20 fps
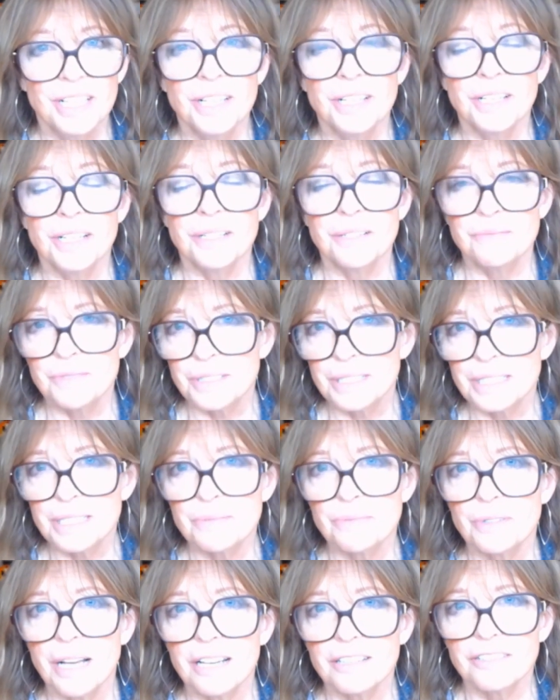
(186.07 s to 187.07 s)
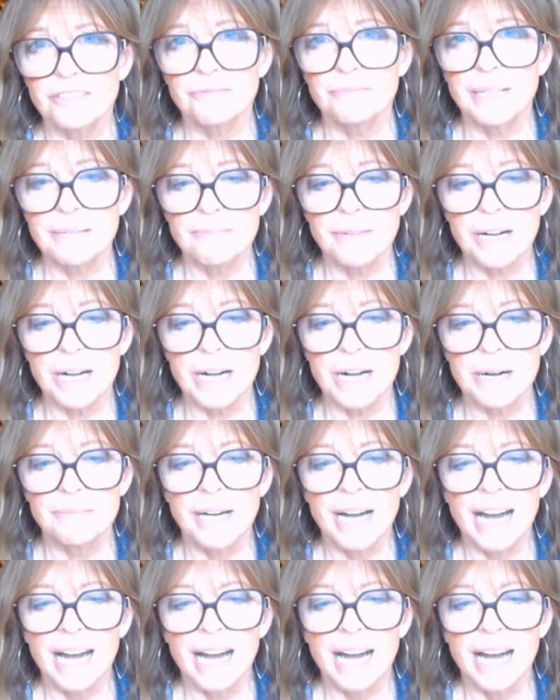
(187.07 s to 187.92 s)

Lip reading: I'm really proud of my mom.